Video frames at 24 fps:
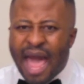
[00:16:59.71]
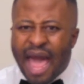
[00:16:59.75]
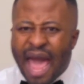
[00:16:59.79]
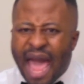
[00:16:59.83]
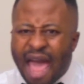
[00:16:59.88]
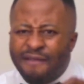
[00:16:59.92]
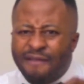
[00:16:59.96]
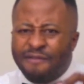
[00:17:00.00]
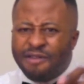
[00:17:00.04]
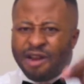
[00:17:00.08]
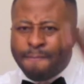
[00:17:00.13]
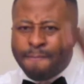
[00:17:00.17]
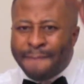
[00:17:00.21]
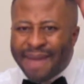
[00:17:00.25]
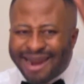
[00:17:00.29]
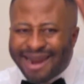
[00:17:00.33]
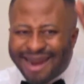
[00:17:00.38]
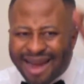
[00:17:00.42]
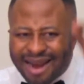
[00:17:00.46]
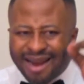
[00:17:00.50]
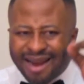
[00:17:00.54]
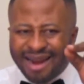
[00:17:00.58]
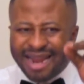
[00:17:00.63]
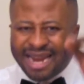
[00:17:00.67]
Every
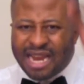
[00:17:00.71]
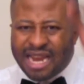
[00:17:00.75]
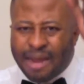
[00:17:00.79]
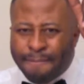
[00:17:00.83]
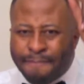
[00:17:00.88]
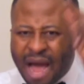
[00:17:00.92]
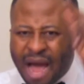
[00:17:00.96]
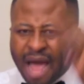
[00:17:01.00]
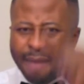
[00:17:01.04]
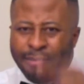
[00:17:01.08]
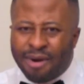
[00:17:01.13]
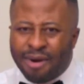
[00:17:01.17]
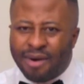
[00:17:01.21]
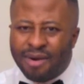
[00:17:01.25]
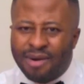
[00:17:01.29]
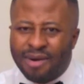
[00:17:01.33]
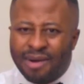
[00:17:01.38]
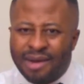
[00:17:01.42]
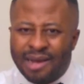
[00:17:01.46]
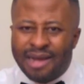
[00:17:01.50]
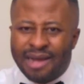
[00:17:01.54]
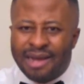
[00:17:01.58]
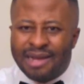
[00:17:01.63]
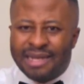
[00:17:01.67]
miracle in the Bible
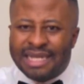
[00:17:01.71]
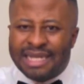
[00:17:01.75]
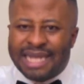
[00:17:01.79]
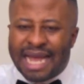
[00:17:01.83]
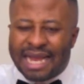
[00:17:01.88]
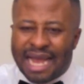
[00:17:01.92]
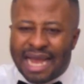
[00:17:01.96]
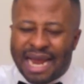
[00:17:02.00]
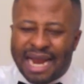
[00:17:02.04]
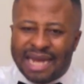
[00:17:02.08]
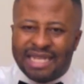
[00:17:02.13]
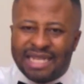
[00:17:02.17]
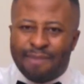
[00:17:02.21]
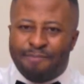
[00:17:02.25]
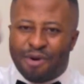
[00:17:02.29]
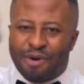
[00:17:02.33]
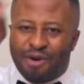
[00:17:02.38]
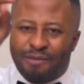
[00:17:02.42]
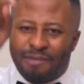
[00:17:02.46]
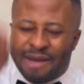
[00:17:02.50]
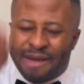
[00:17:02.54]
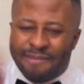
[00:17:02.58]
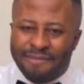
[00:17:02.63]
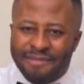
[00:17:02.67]
started as a
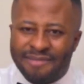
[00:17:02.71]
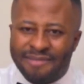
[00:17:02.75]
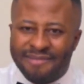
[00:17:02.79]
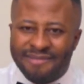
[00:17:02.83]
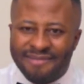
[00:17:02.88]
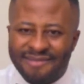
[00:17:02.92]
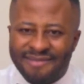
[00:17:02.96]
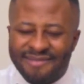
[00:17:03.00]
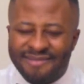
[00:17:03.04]
problem.